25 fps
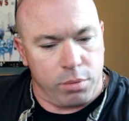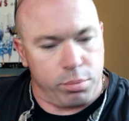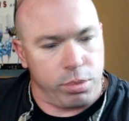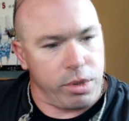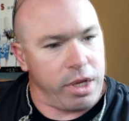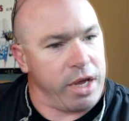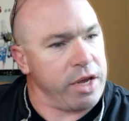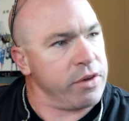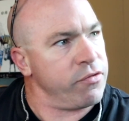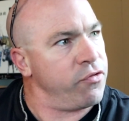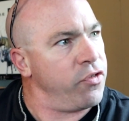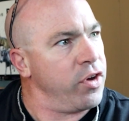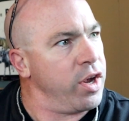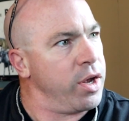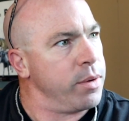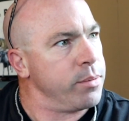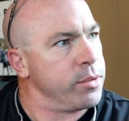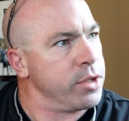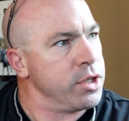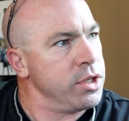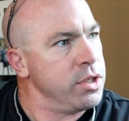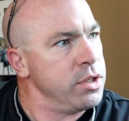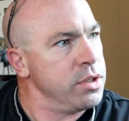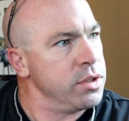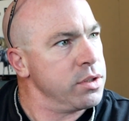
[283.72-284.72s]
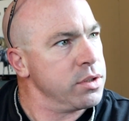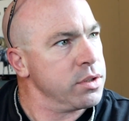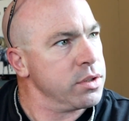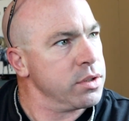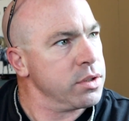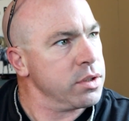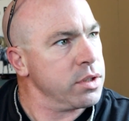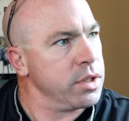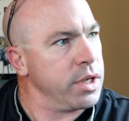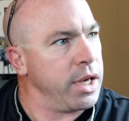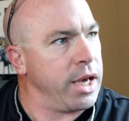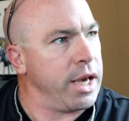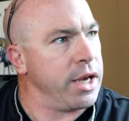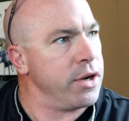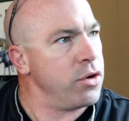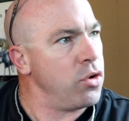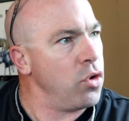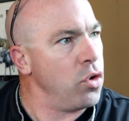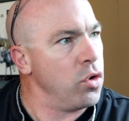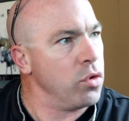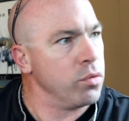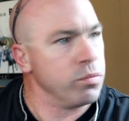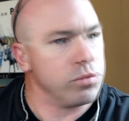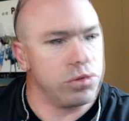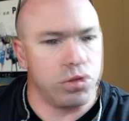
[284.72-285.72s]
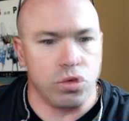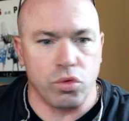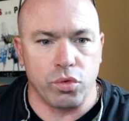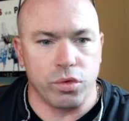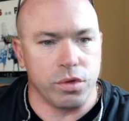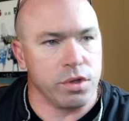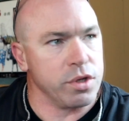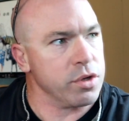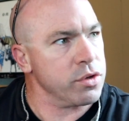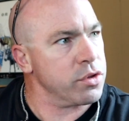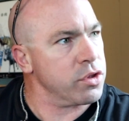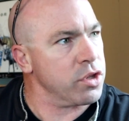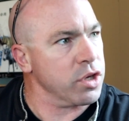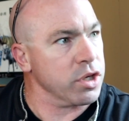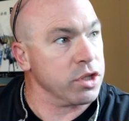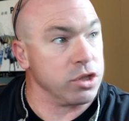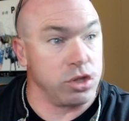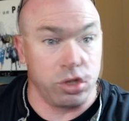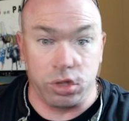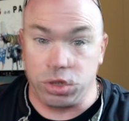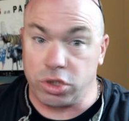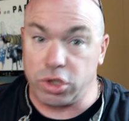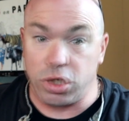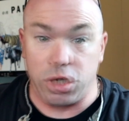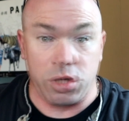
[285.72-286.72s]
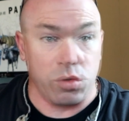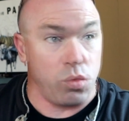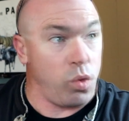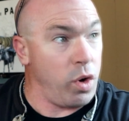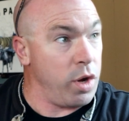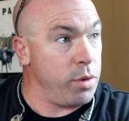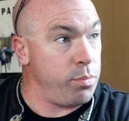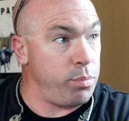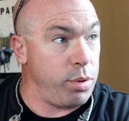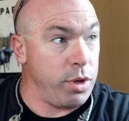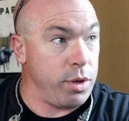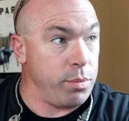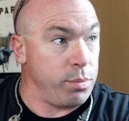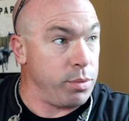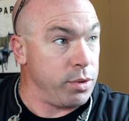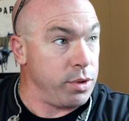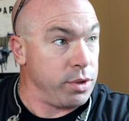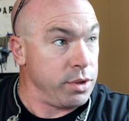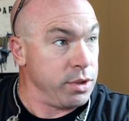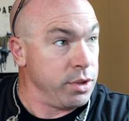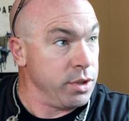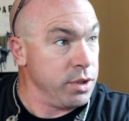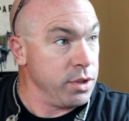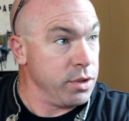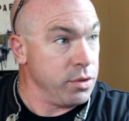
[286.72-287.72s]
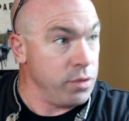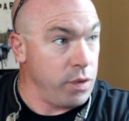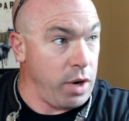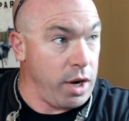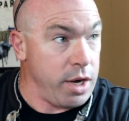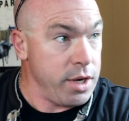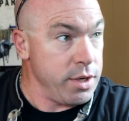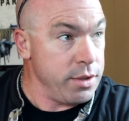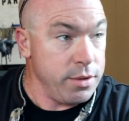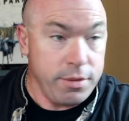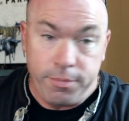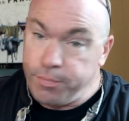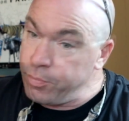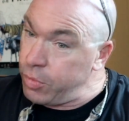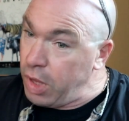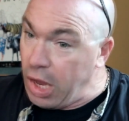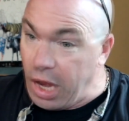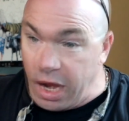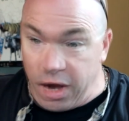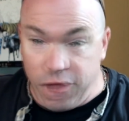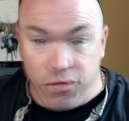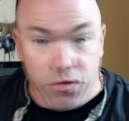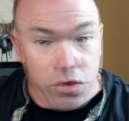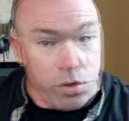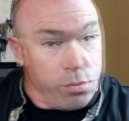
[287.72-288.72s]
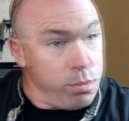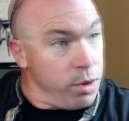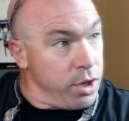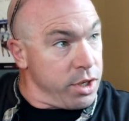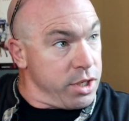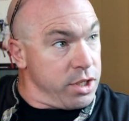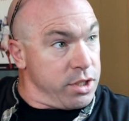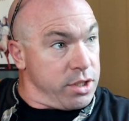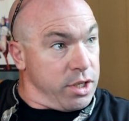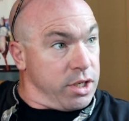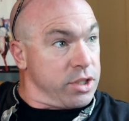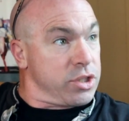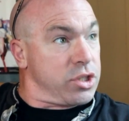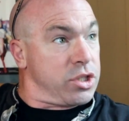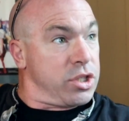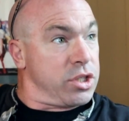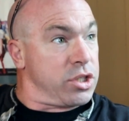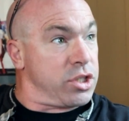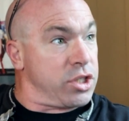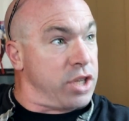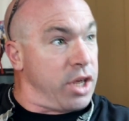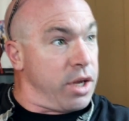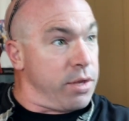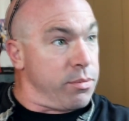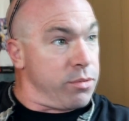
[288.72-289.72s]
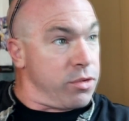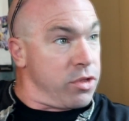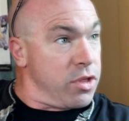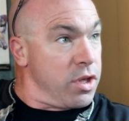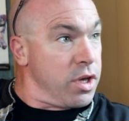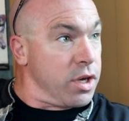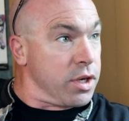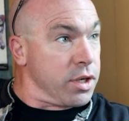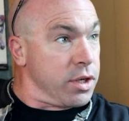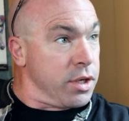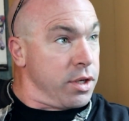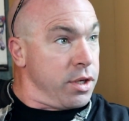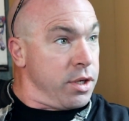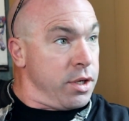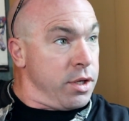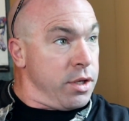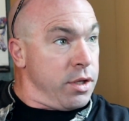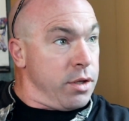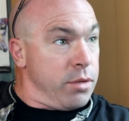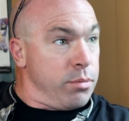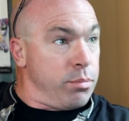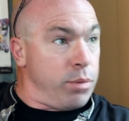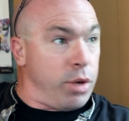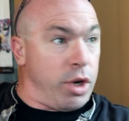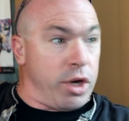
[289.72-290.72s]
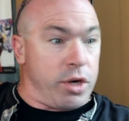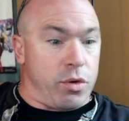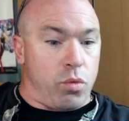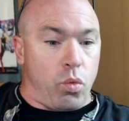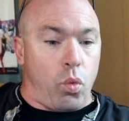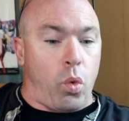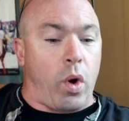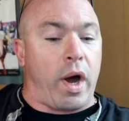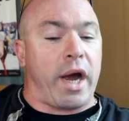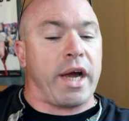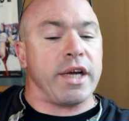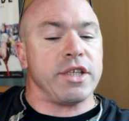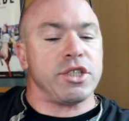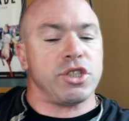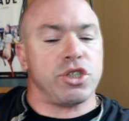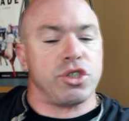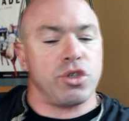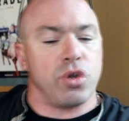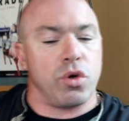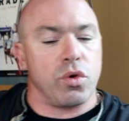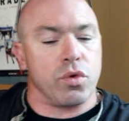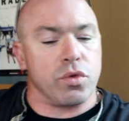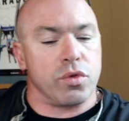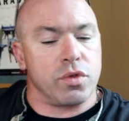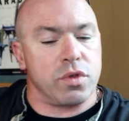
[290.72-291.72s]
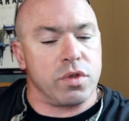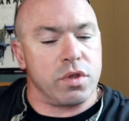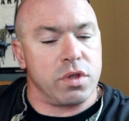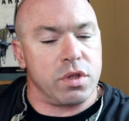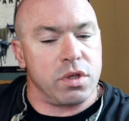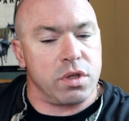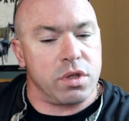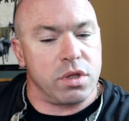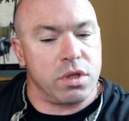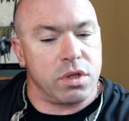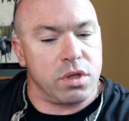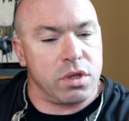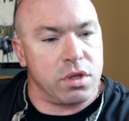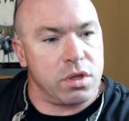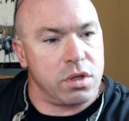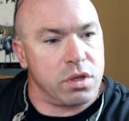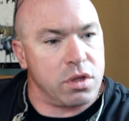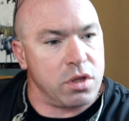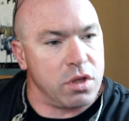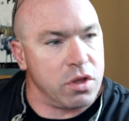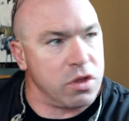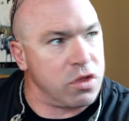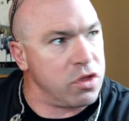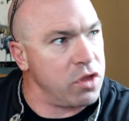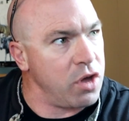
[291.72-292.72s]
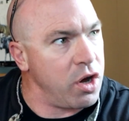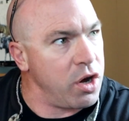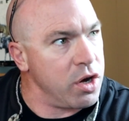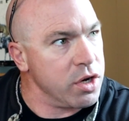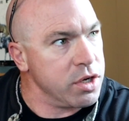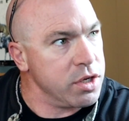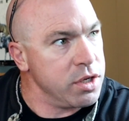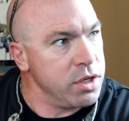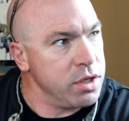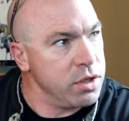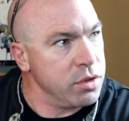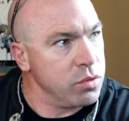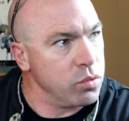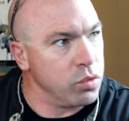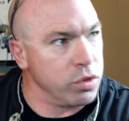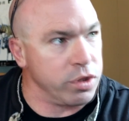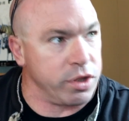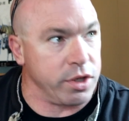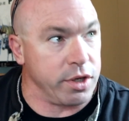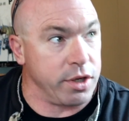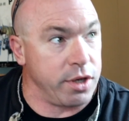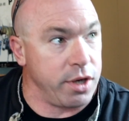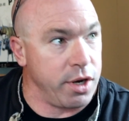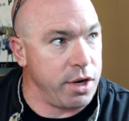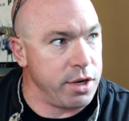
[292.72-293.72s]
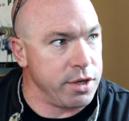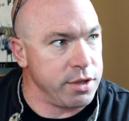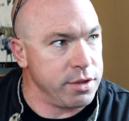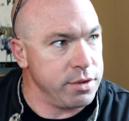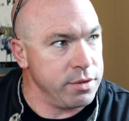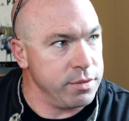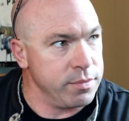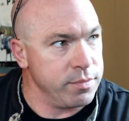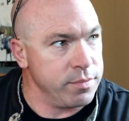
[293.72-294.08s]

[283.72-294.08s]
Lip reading: black family at home doing their thing just like white people, right? Everybody does the same thing. But why show the thug with the gun?